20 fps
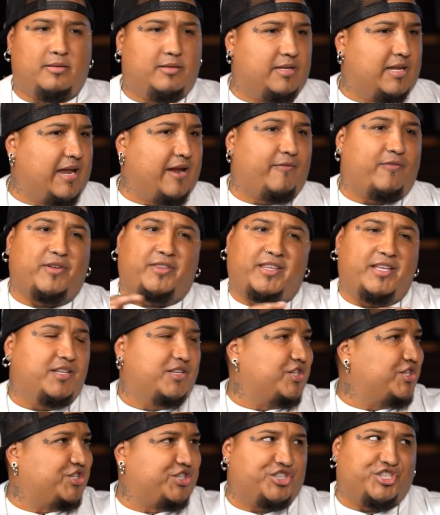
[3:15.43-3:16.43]
everything
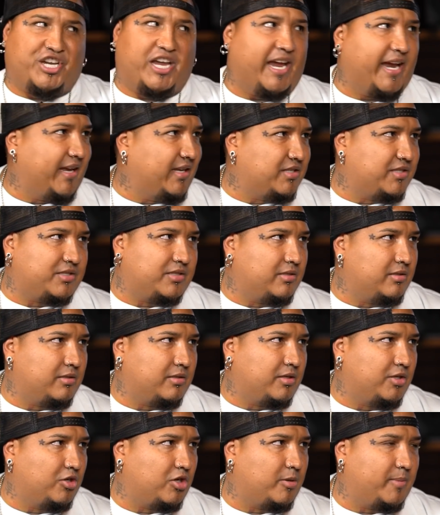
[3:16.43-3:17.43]
just changed.
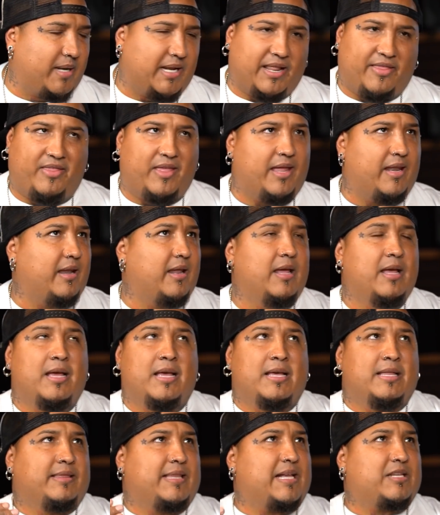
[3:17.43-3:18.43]
You know what I mean? And then
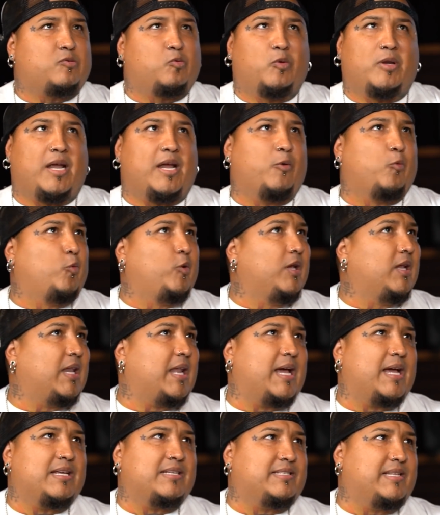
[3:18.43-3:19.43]
that's when I
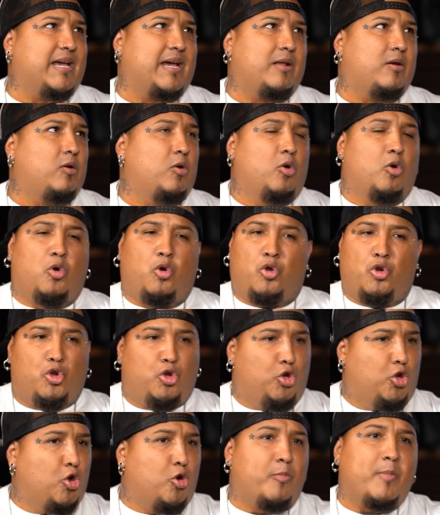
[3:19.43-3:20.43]
realized that
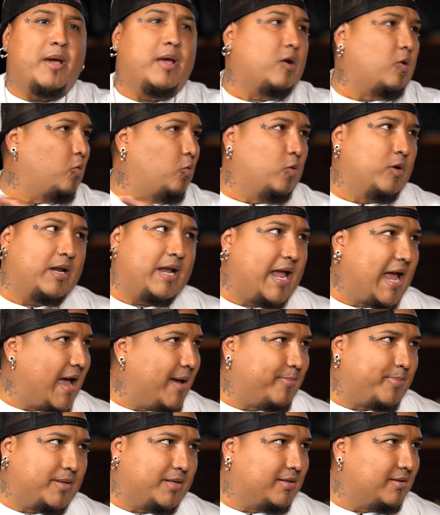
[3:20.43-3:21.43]
no matter what
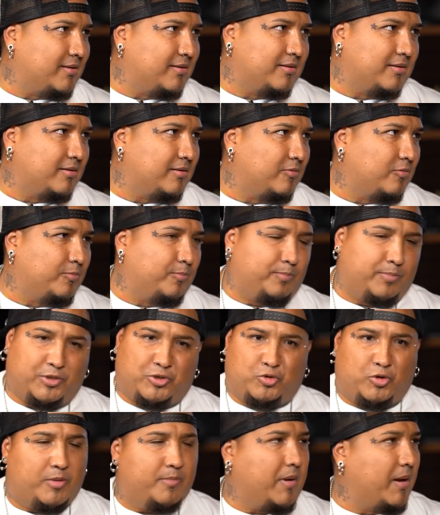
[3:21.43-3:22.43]
happened
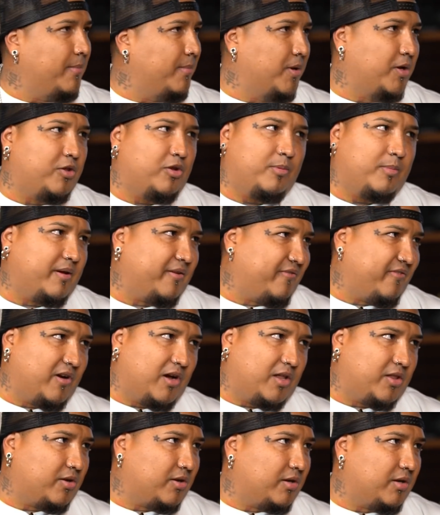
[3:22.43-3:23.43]
between my mother and my
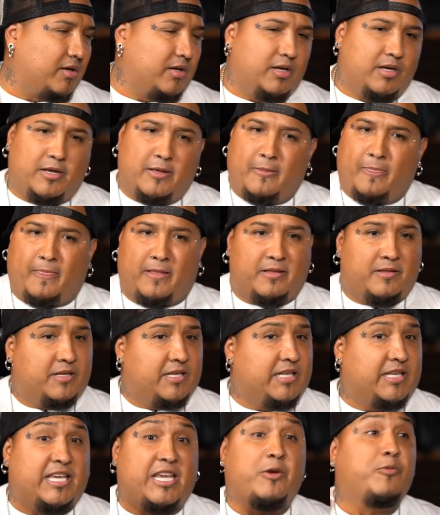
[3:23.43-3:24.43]
father,
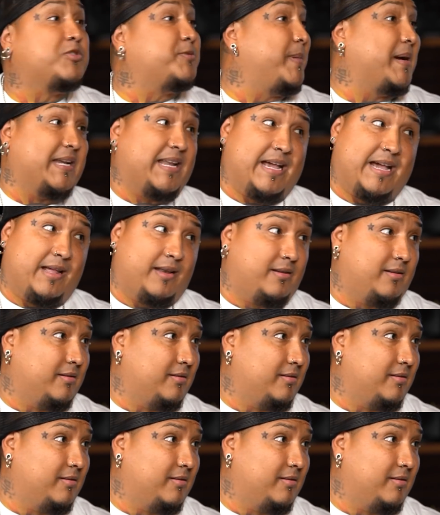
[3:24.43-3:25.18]
he was my dad.